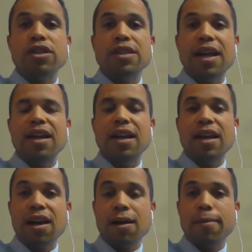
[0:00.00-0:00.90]
When they're
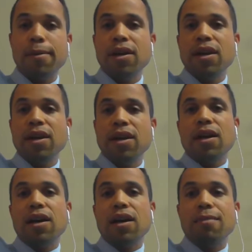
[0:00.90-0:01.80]
standing up,
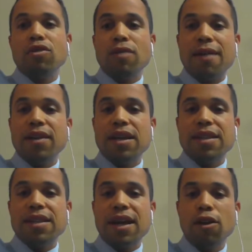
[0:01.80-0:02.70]
um,
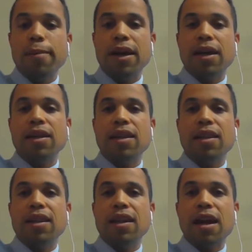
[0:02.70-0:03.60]
gravity is helping.